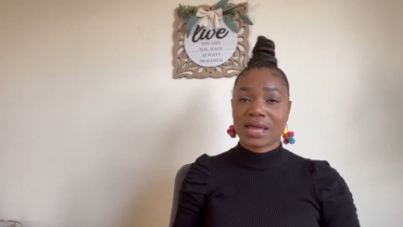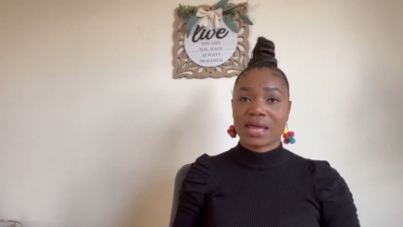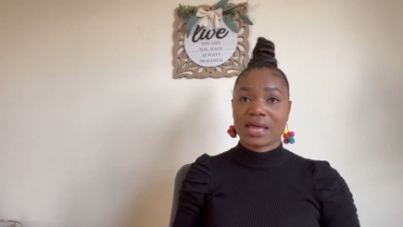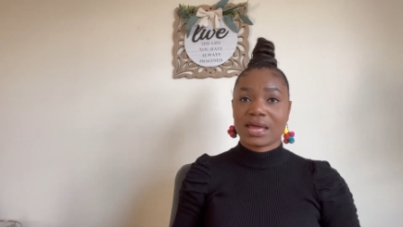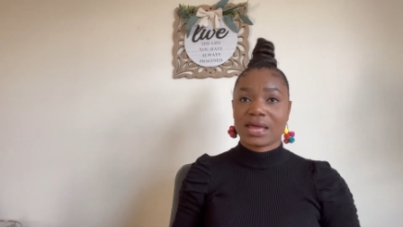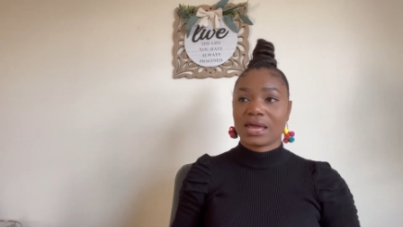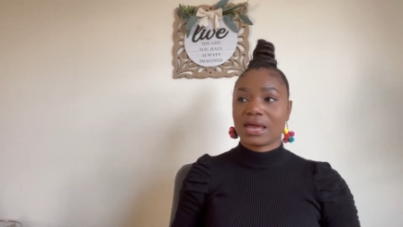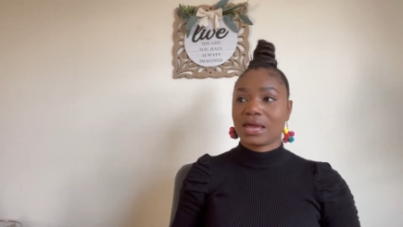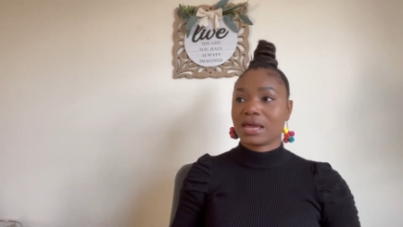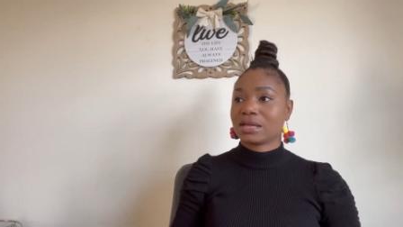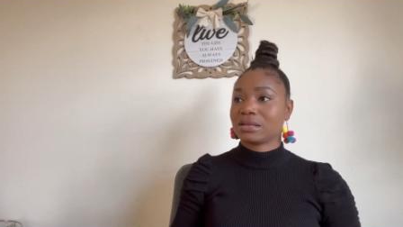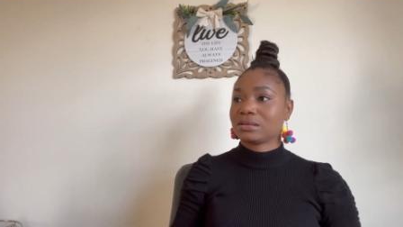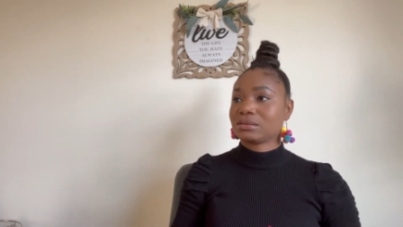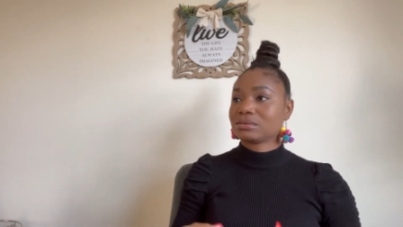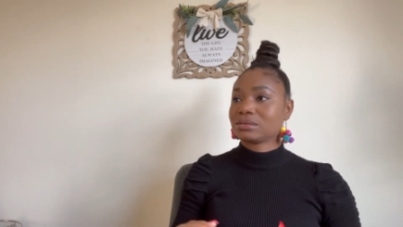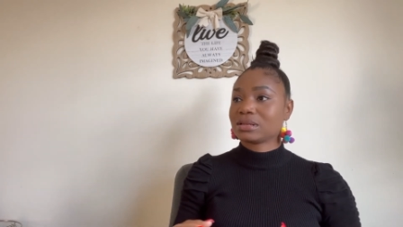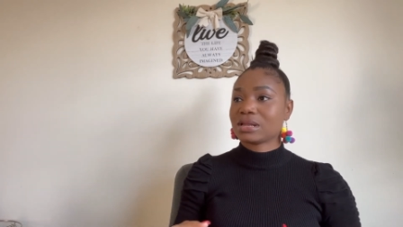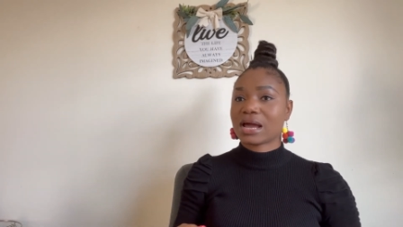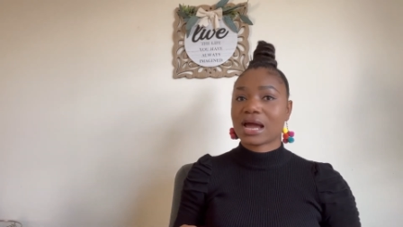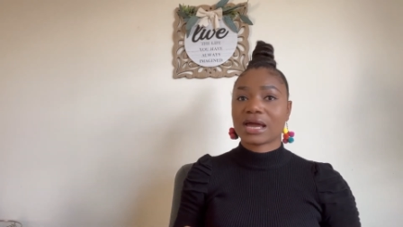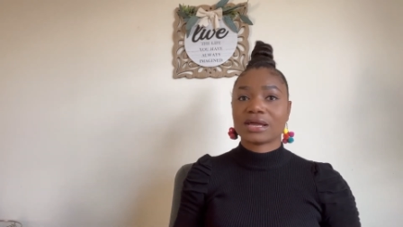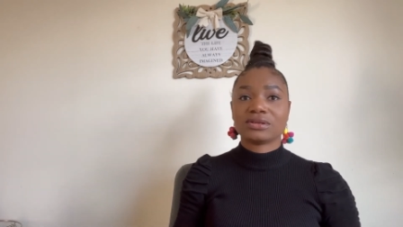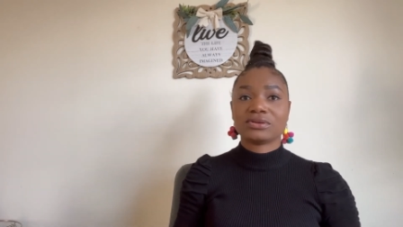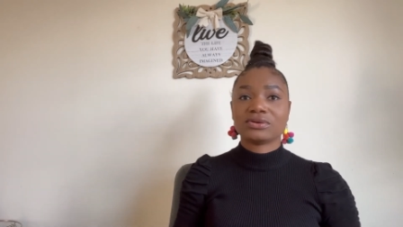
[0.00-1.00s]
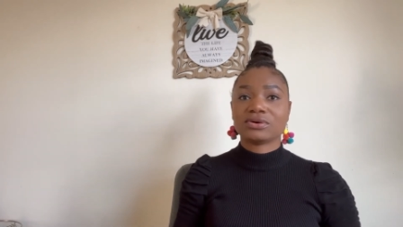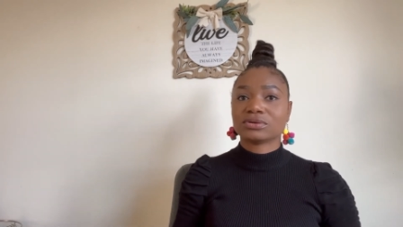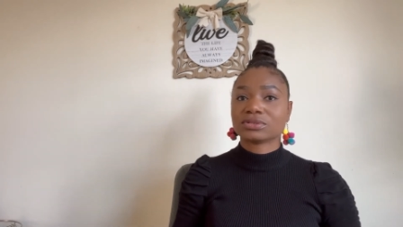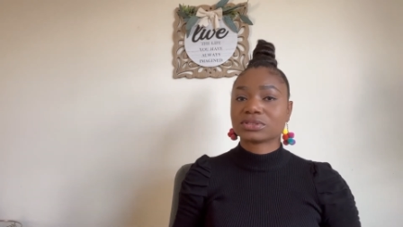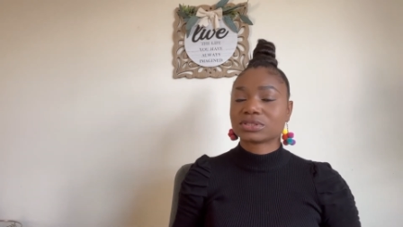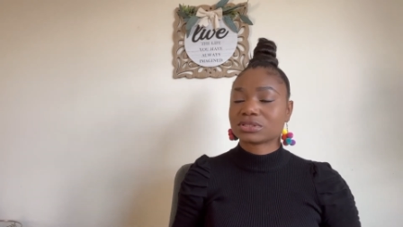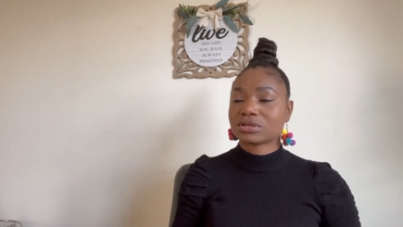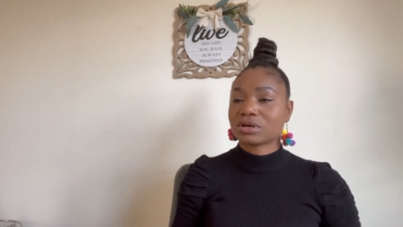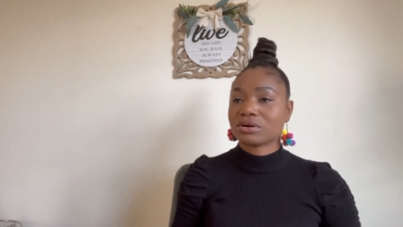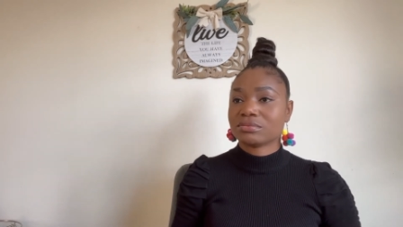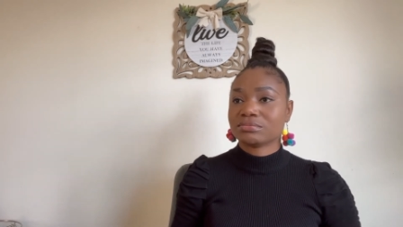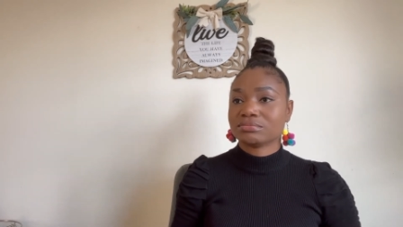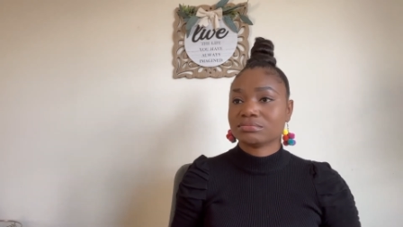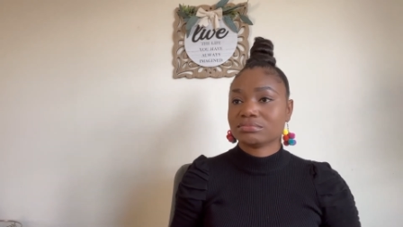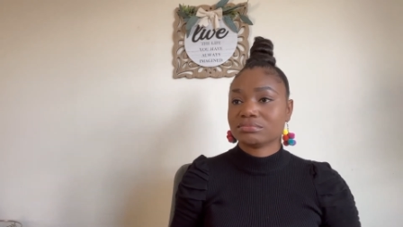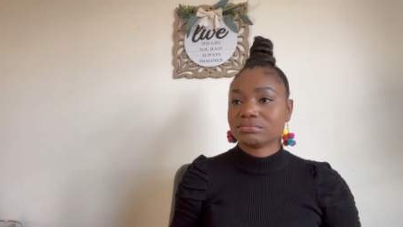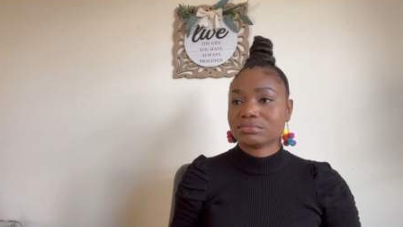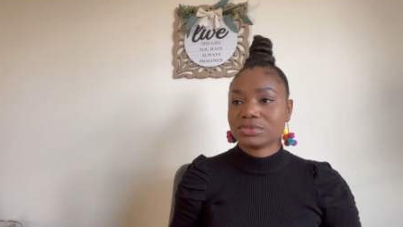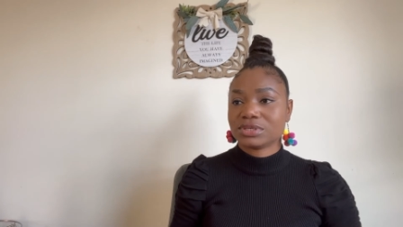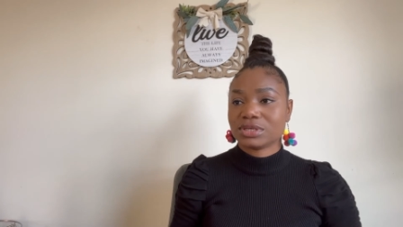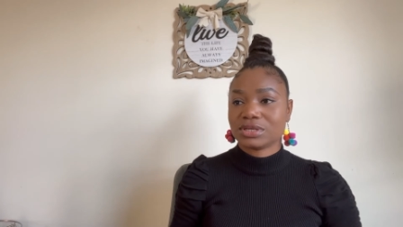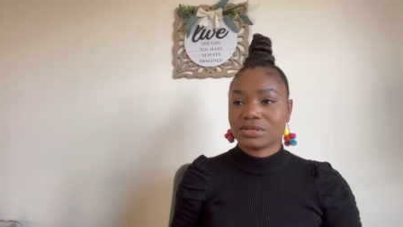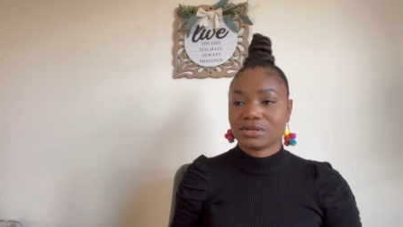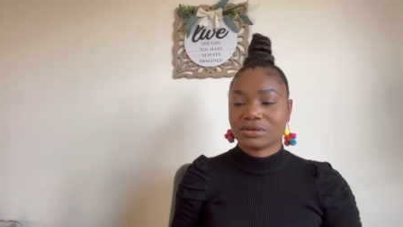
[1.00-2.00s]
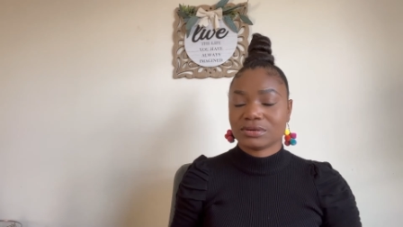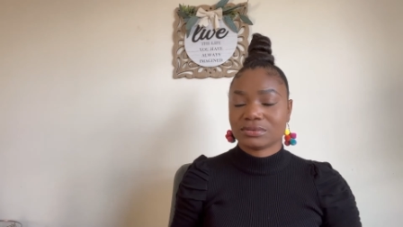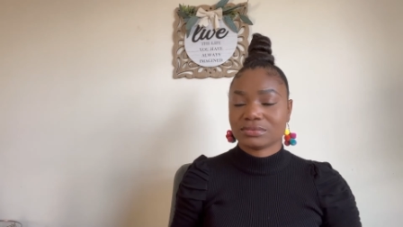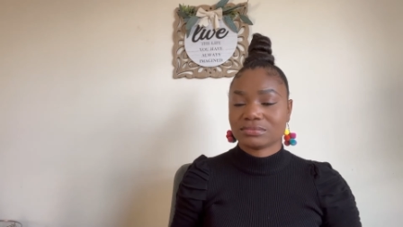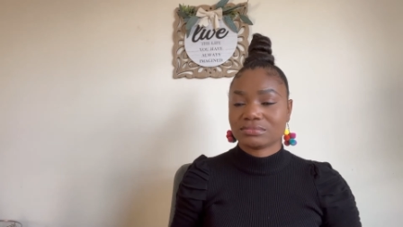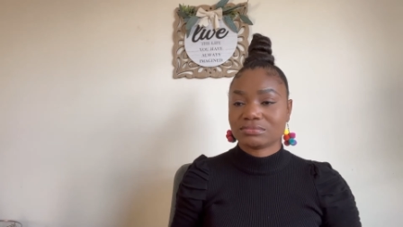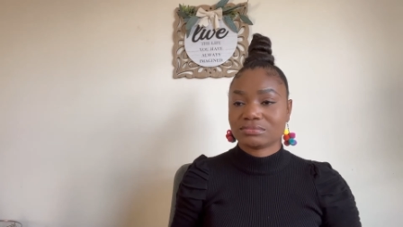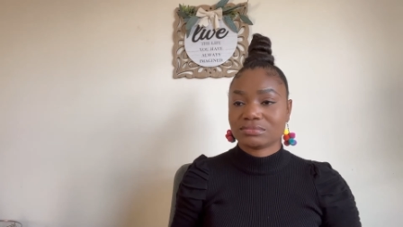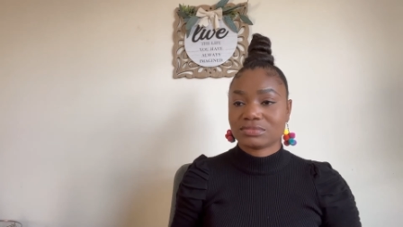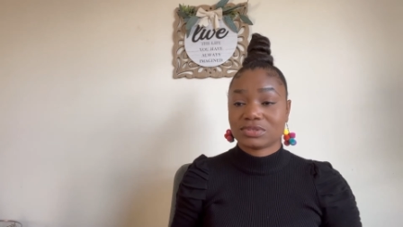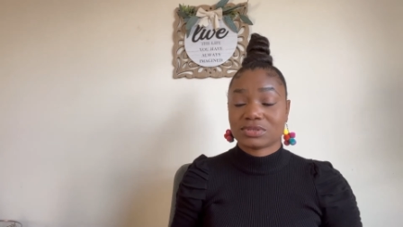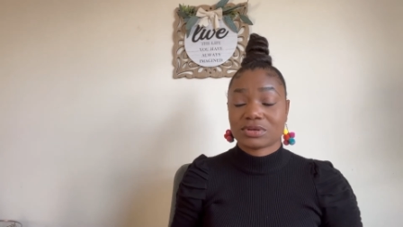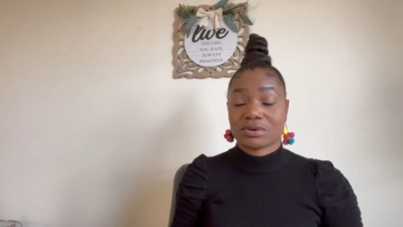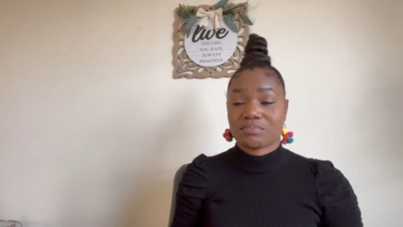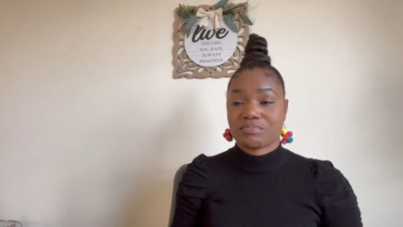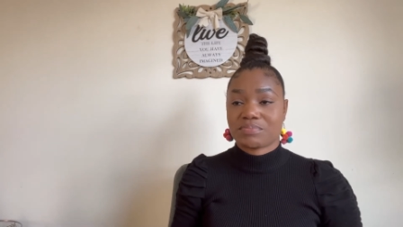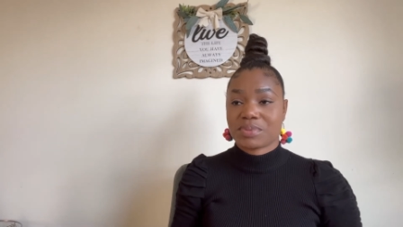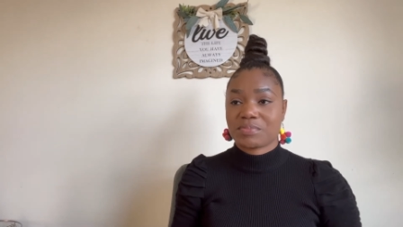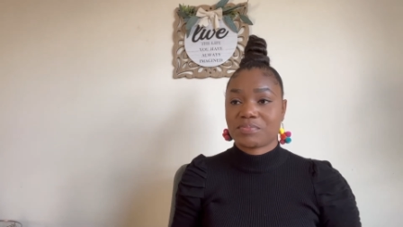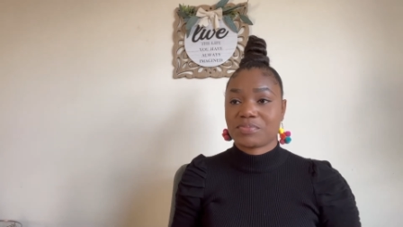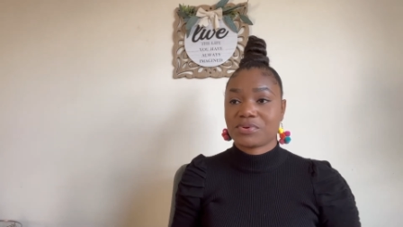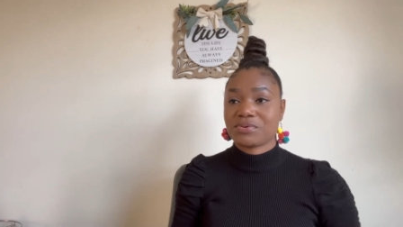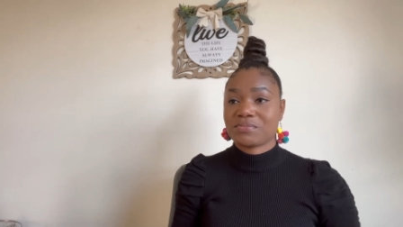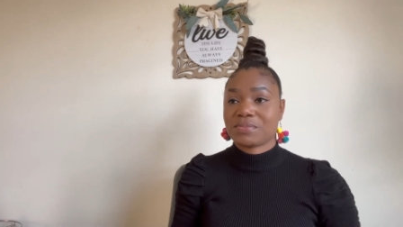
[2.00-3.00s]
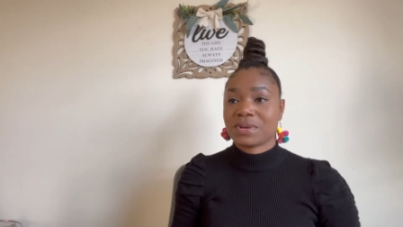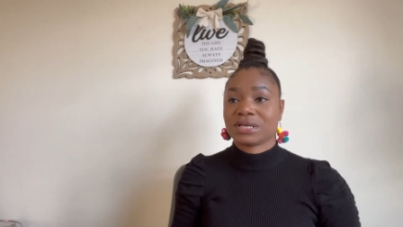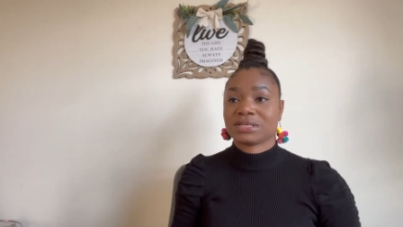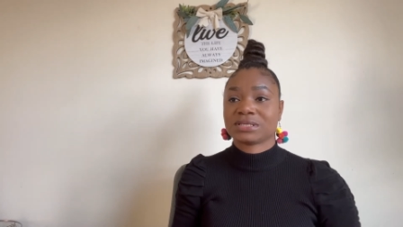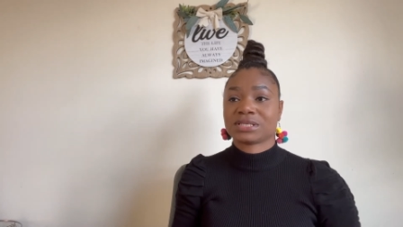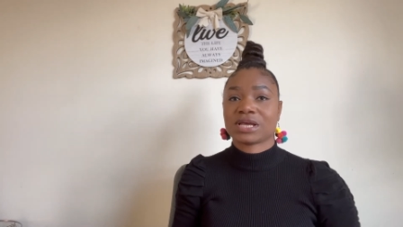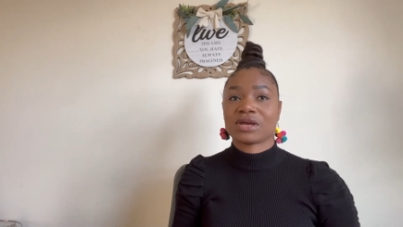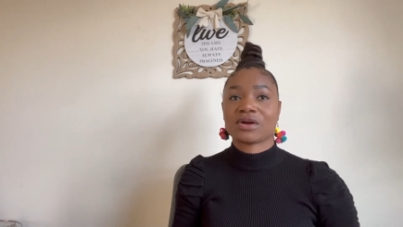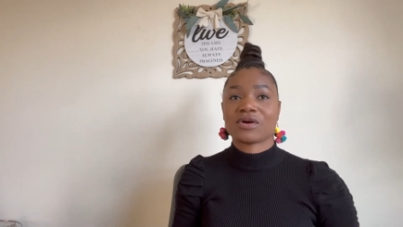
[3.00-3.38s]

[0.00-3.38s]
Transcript: And I know some people may say,